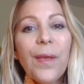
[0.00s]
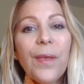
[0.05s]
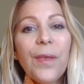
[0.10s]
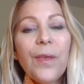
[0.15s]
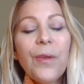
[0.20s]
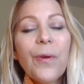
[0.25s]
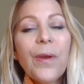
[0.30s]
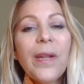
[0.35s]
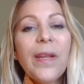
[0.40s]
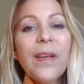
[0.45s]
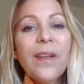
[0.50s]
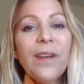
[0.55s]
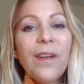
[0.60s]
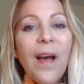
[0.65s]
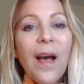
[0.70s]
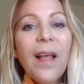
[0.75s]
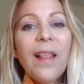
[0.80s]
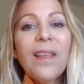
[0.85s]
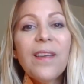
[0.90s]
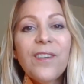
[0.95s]
you can
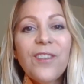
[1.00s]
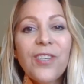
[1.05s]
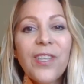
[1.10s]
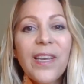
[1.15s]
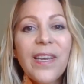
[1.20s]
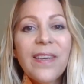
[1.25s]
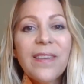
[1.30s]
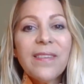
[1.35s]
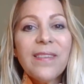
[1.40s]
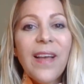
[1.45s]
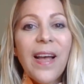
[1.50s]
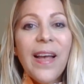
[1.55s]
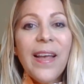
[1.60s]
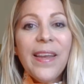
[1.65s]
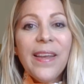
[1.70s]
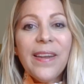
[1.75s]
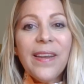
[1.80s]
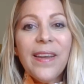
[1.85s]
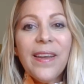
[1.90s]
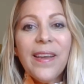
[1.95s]
acknowledge the
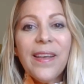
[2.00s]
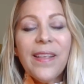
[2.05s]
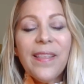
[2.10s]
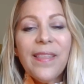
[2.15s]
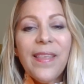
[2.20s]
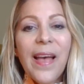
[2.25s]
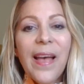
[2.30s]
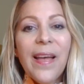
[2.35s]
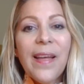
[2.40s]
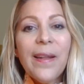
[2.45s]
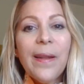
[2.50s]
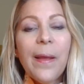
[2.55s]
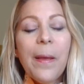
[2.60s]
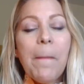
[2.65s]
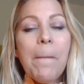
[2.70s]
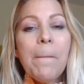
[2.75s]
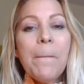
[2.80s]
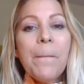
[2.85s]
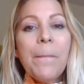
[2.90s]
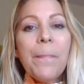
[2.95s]
anxiety, that
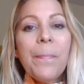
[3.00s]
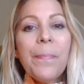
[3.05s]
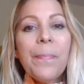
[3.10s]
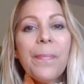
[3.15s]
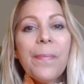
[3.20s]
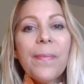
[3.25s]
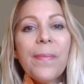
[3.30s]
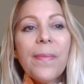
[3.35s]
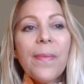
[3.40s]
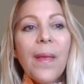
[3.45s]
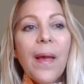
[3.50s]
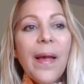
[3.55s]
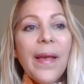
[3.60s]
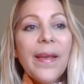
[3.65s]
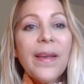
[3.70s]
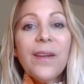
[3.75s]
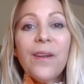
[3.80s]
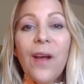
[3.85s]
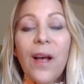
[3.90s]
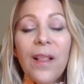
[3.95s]
I
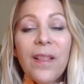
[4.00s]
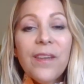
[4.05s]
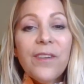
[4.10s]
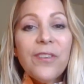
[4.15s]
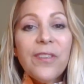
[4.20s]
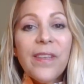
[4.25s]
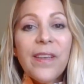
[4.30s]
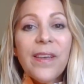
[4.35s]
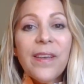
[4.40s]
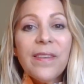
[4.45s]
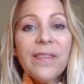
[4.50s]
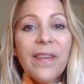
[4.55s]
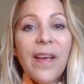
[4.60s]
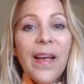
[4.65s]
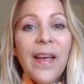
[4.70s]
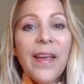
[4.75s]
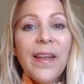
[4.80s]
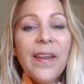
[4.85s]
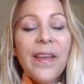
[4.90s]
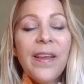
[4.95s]
acknowledge the
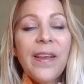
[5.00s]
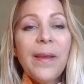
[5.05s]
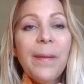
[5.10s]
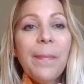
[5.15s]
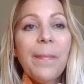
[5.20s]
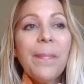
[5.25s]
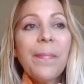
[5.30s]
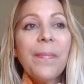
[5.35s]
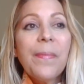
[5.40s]
anxiety.